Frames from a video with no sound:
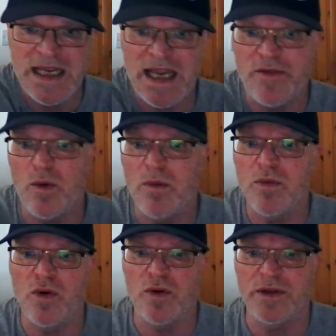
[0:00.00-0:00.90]
If you want
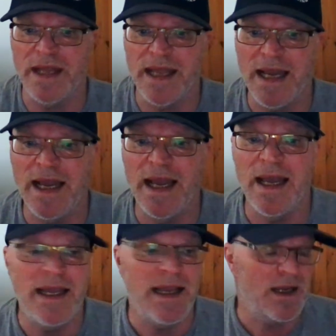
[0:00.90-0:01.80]
more than
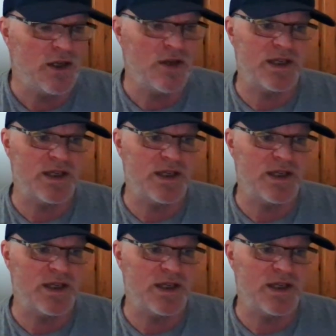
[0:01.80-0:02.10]
that, you